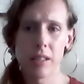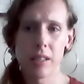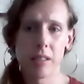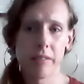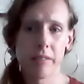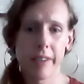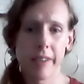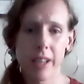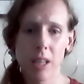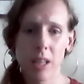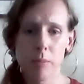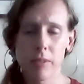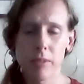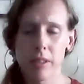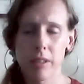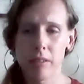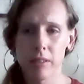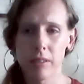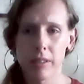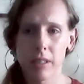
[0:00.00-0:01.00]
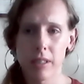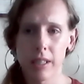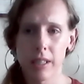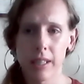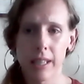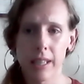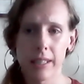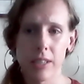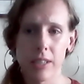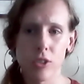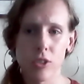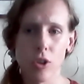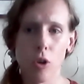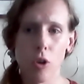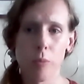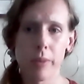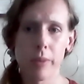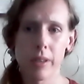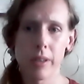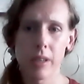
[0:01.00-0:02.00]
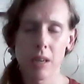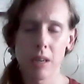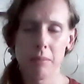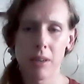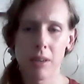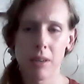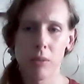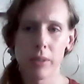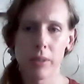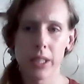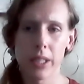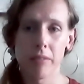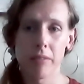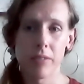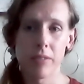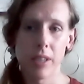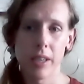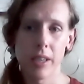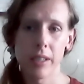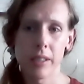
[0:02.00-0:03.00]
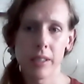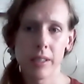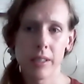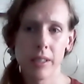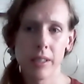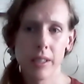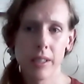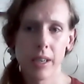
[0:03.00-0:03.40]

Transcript: developed. They're a lot less open about what they've done